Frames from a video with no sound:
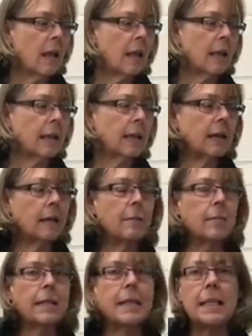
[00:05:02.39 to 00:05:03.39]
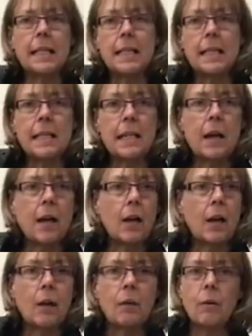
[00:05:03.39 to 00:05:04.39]
like
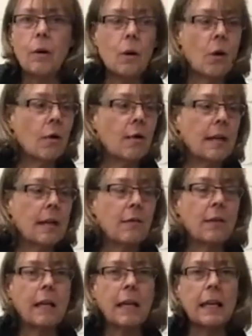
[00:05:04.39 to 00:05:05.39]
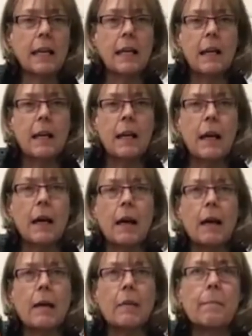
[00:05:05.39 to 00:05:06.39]
senecio or any of the
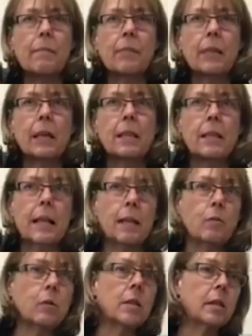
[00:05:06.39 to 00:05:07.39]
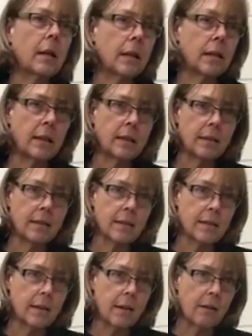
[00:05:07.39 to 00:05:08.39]
slightly more
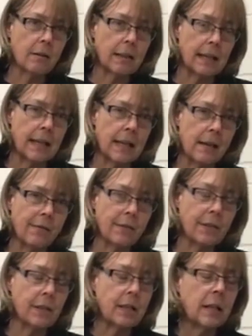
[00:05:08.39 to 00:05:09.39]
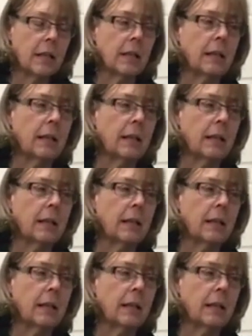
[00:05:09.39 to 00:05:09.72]
succulent styled leaves.